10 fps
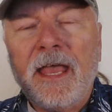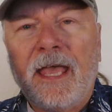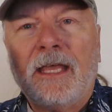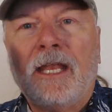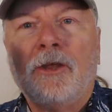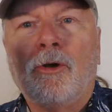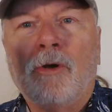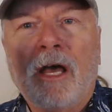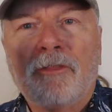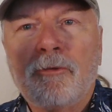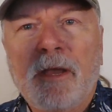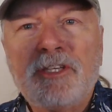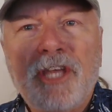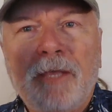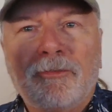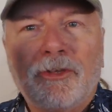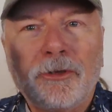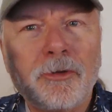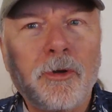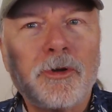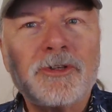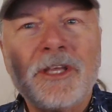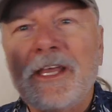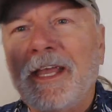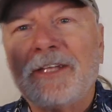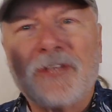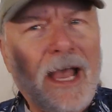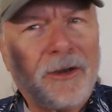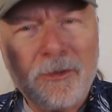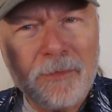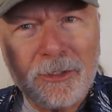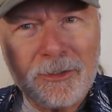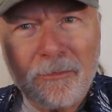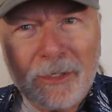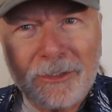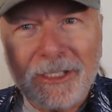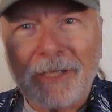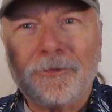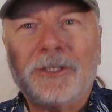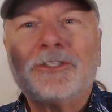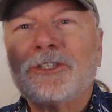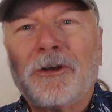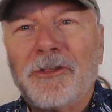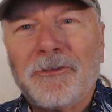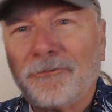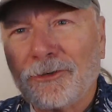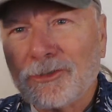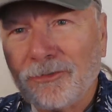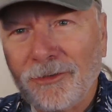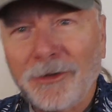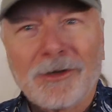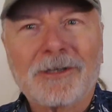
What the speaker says: And I know through my James Hill course, it's how do you build a building? Well, you start on the first floor.